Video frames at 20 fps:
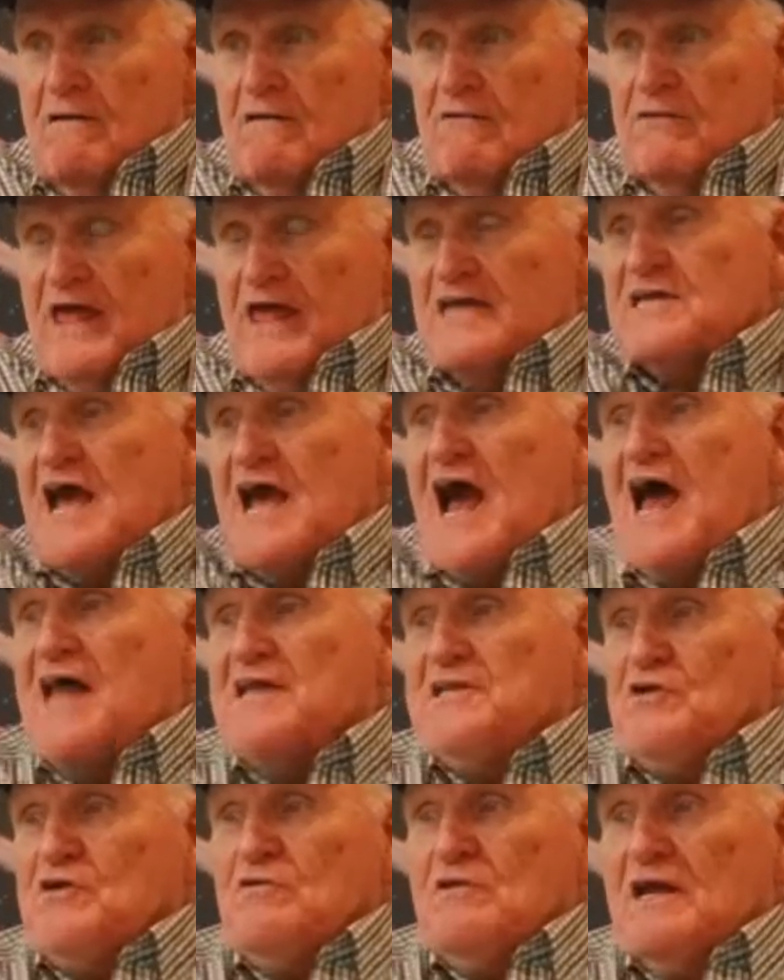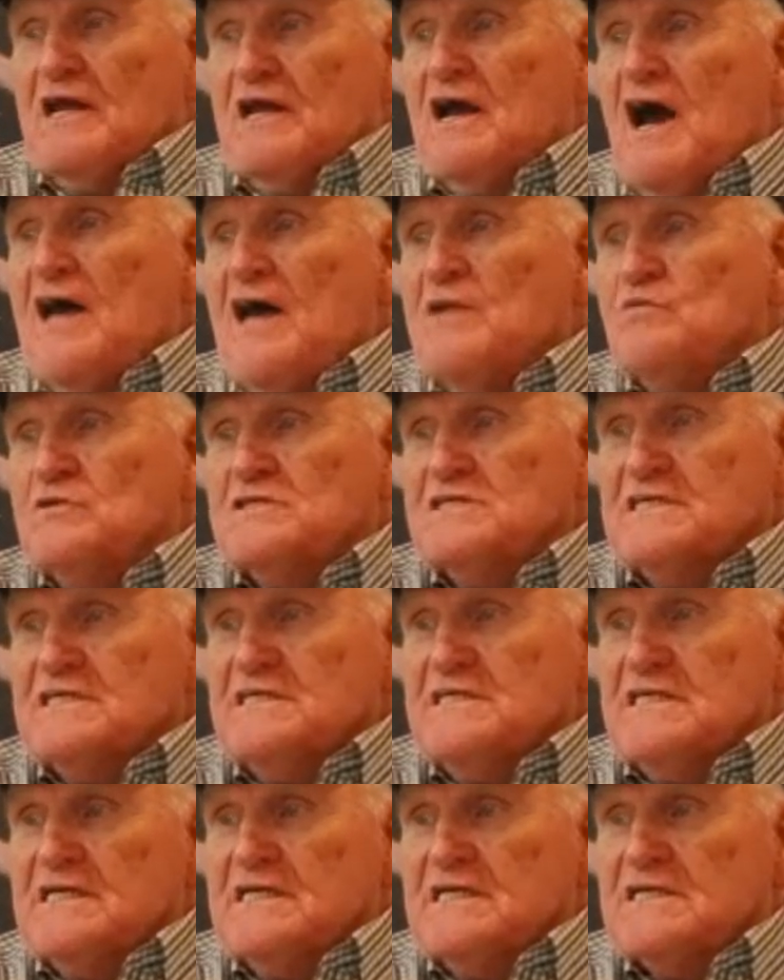That's how I knew that God was
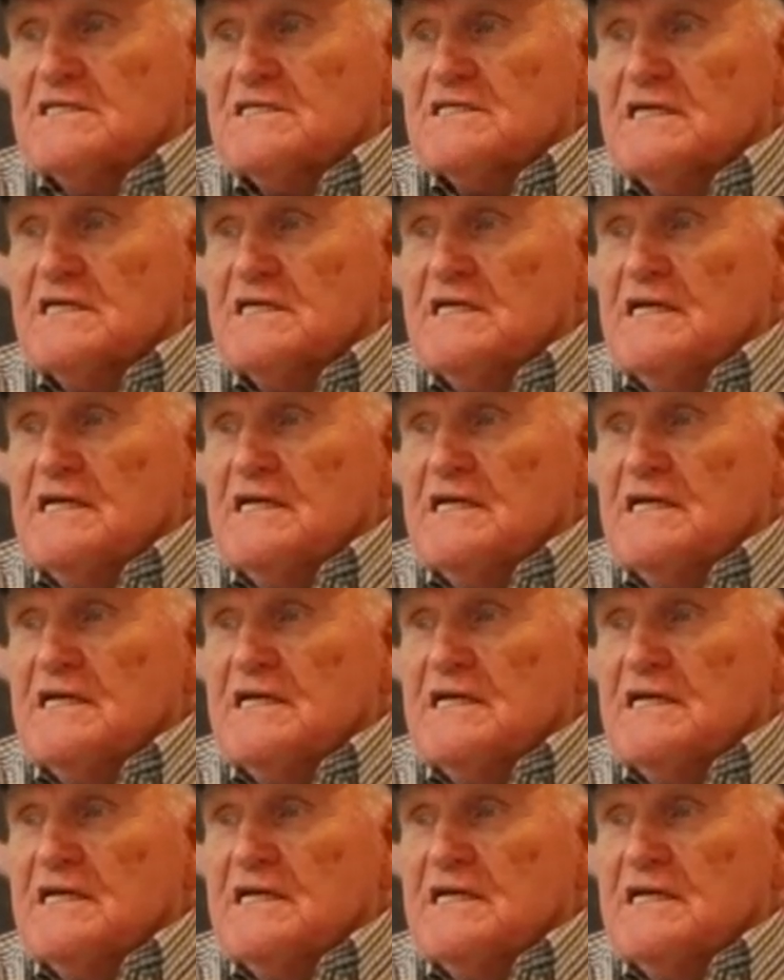in this.